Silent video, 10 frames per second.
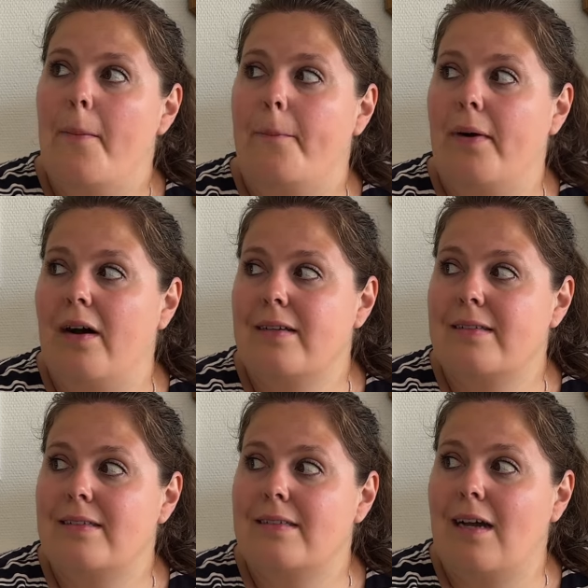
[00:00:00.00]

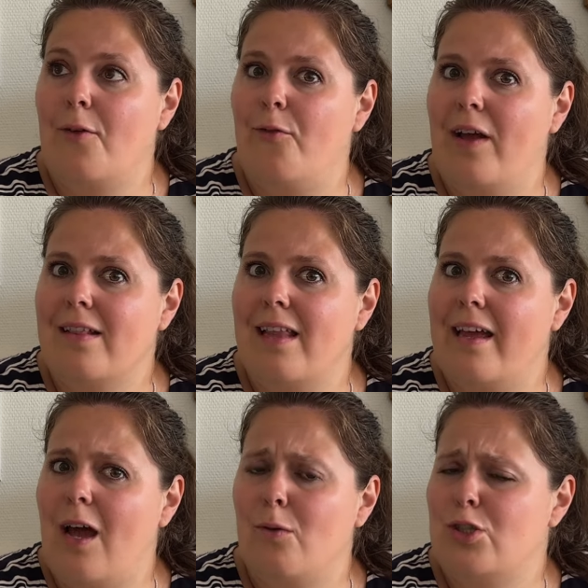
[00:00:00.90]
But I felt
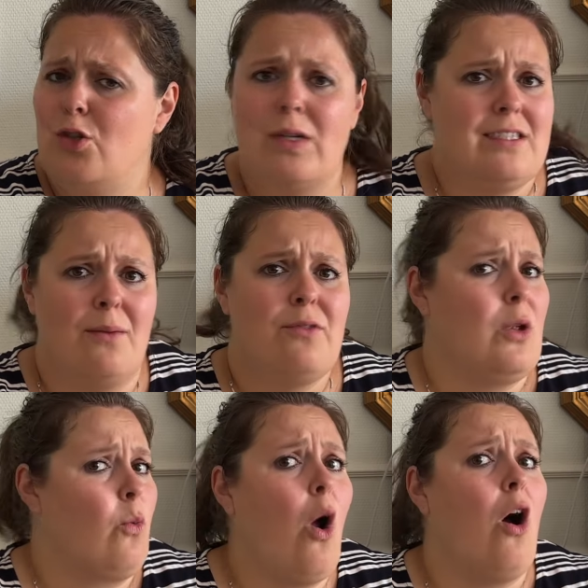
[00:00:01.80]
like I was doing
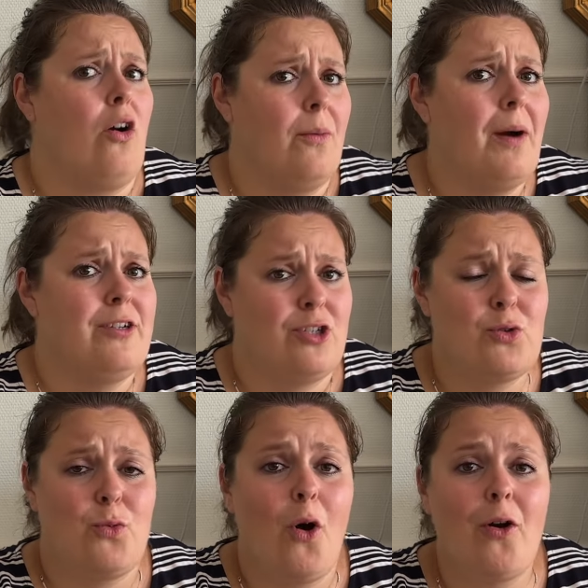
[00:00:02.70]
something wrong by
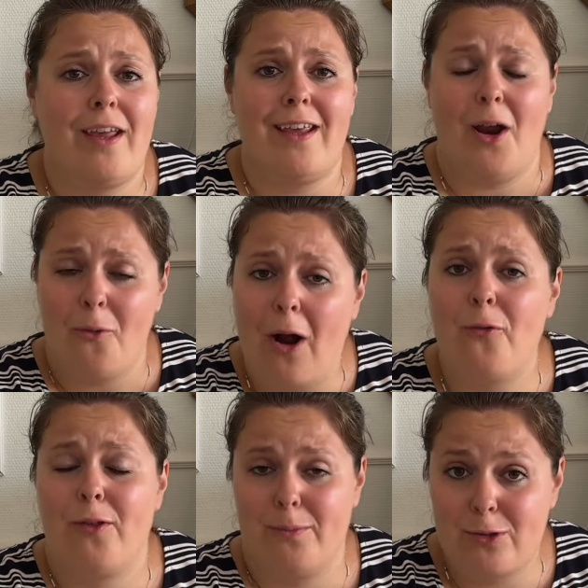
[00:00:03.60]
just walking
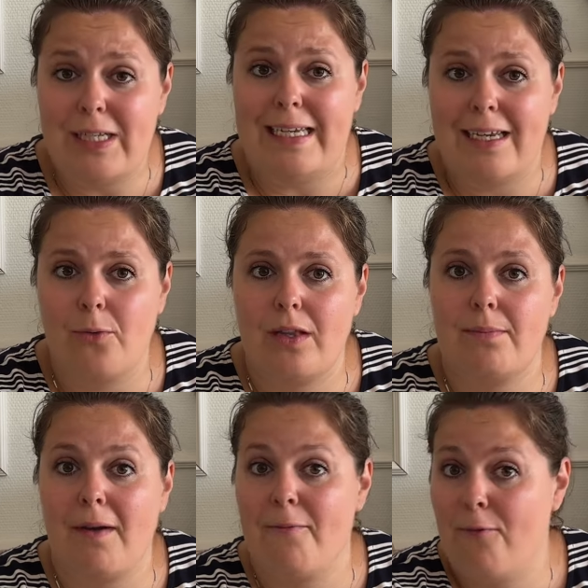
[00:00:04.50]
around the boutique with
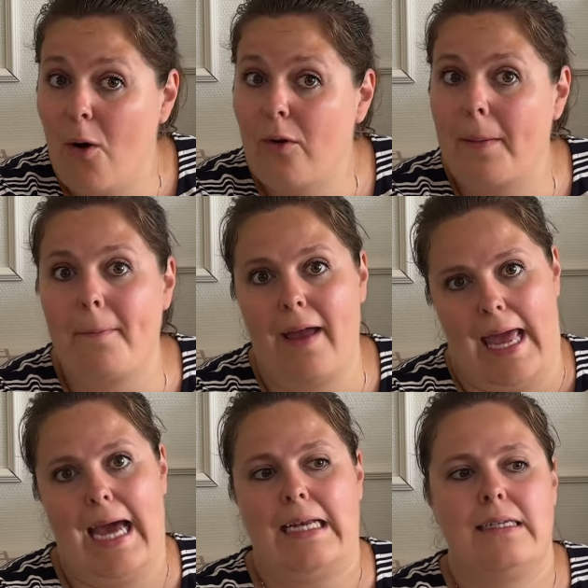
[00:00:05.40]
my phone in my
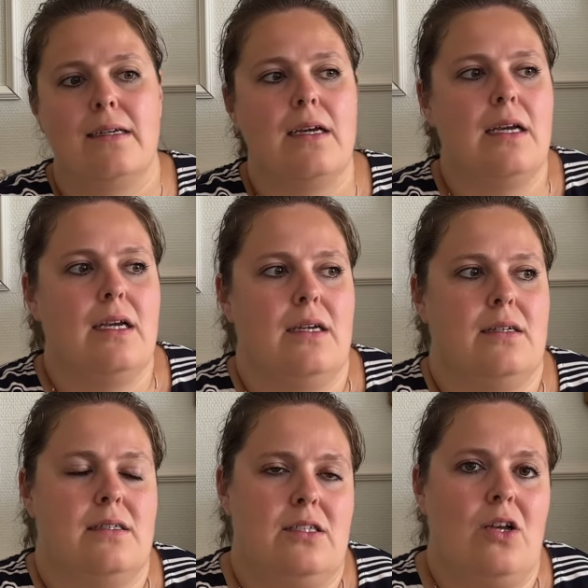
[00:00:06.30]
hand.
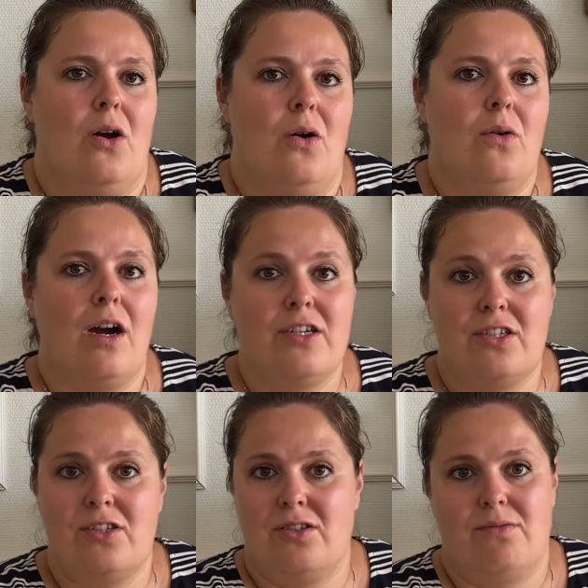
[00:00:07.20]
So I
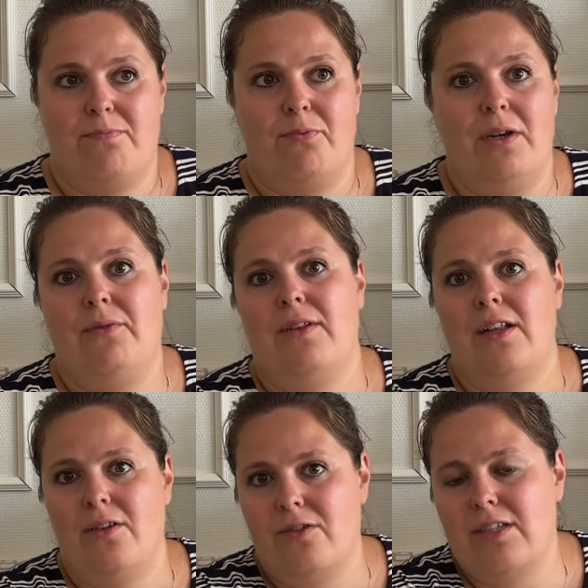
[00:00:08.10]
just briefly
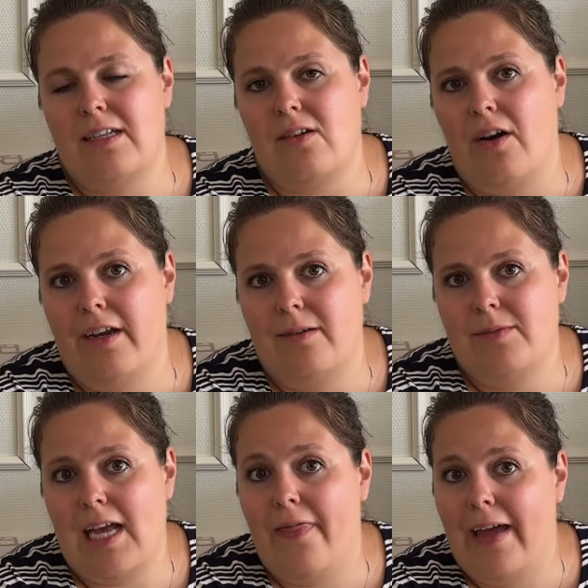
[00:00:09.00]
looked at
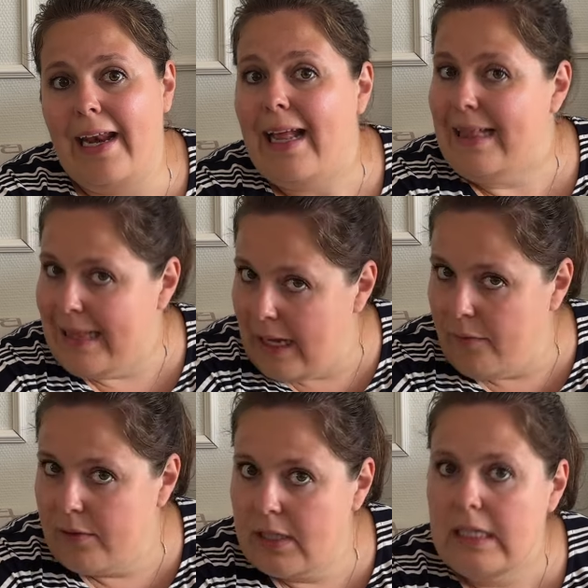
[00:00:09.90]
items and then
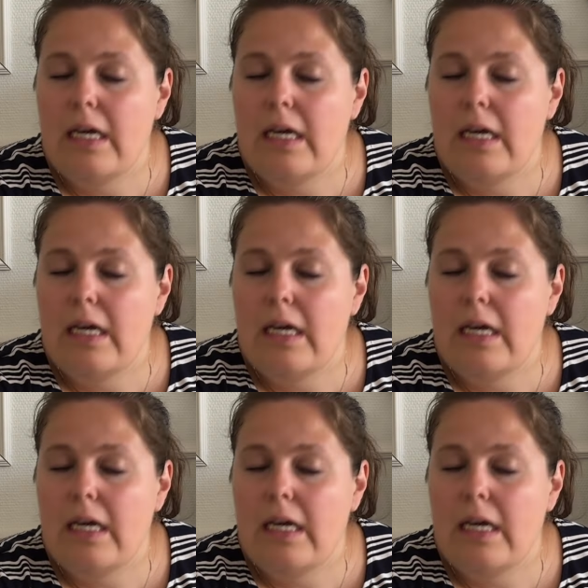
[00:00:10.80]
left.